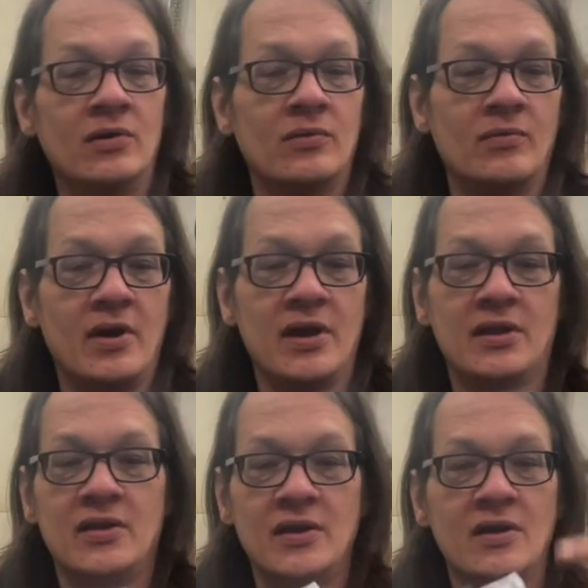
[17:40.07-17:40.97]
right
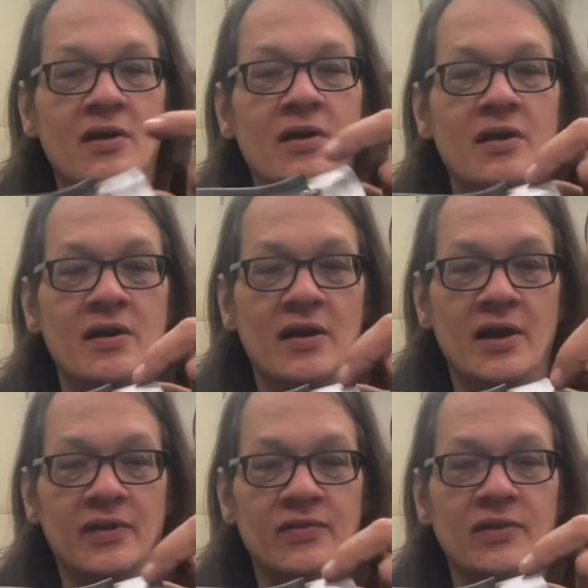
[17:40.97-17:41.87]
here
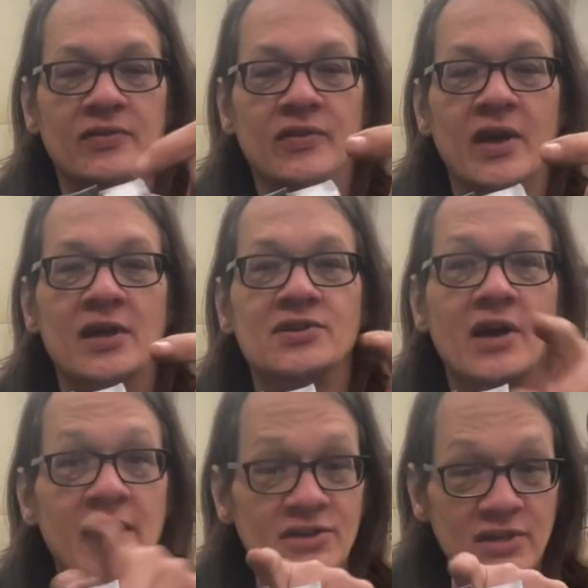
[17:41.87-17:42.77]
at this edge,
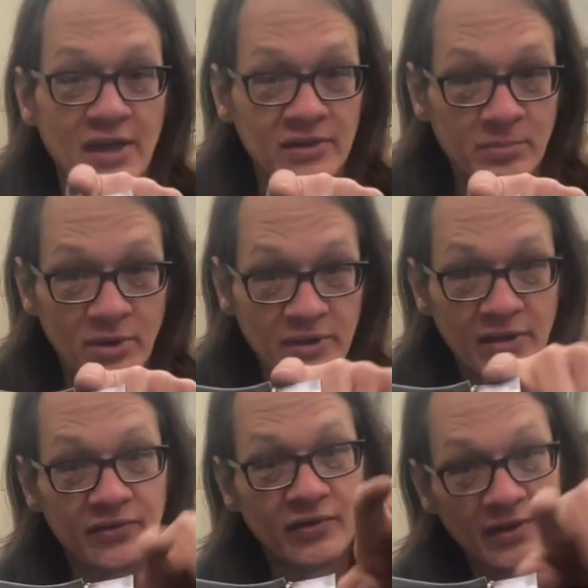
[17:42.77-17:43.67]
I actually had to bring
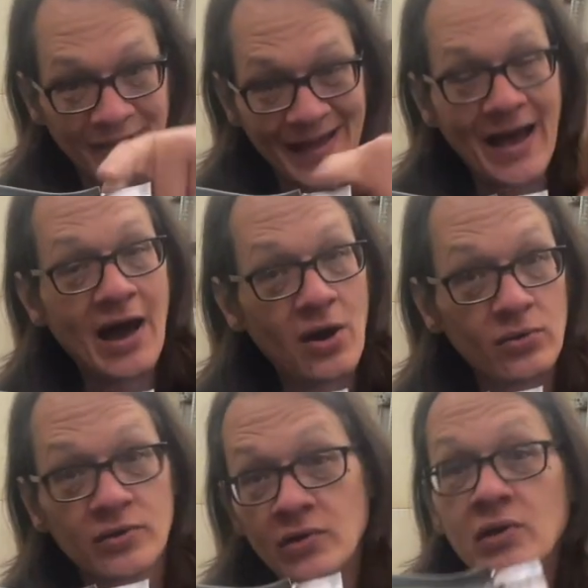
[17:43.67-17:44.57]
this
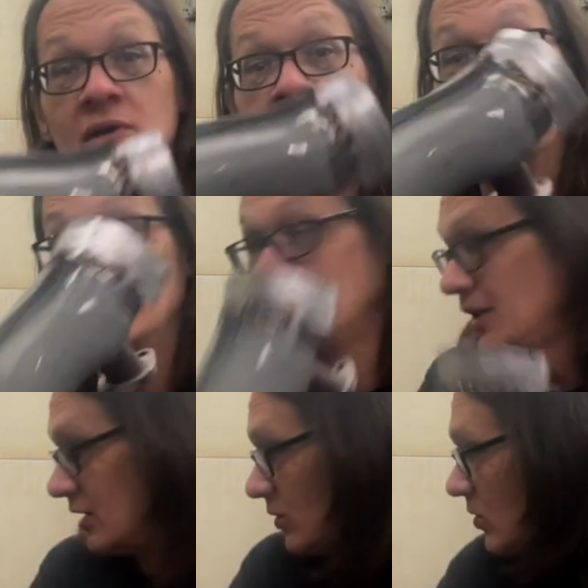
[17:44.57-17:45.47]
out
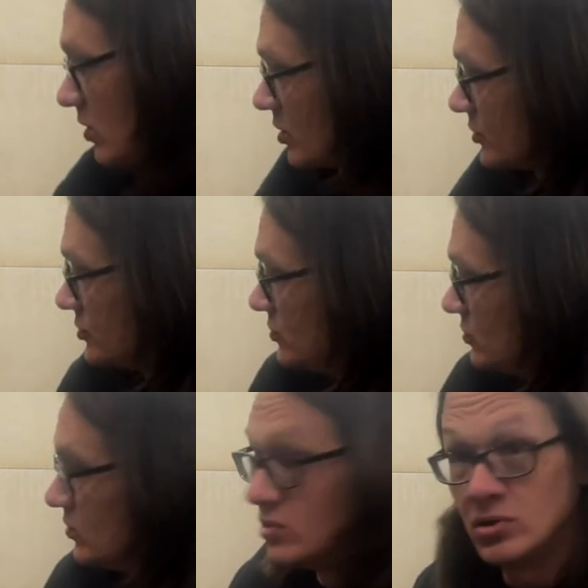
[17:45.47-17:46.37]
in order
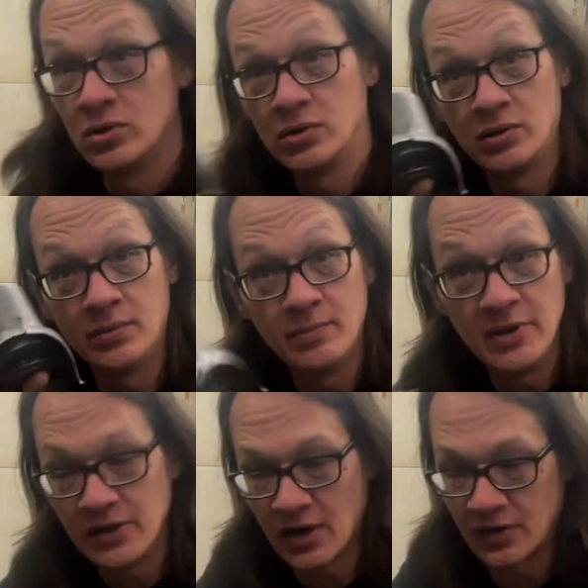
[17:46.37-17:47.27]
to
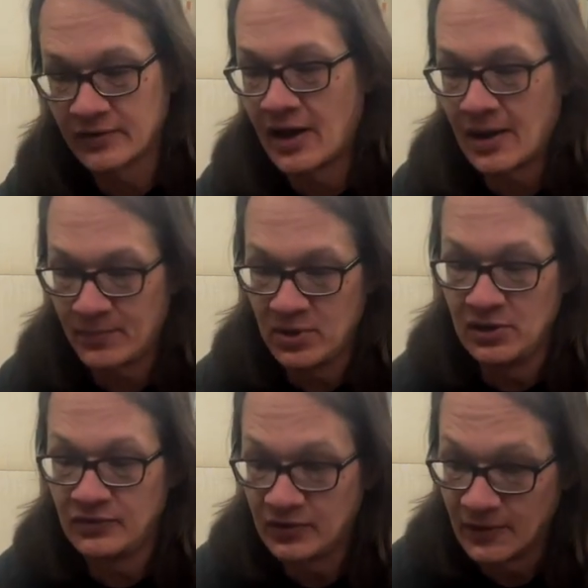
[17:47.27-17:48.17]
meet our top
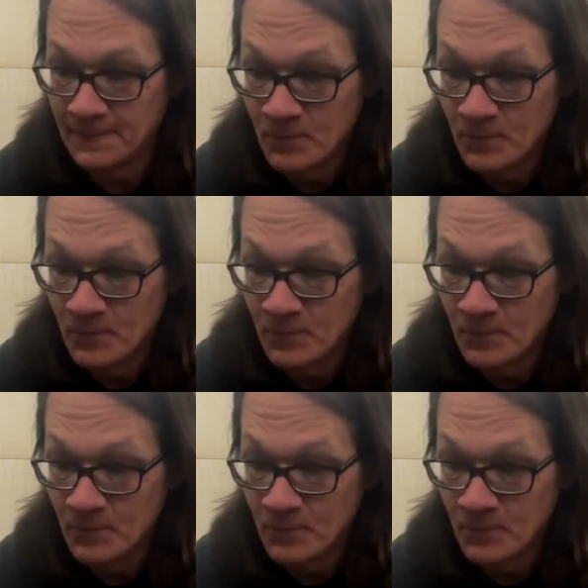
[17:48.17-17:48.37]
piece here.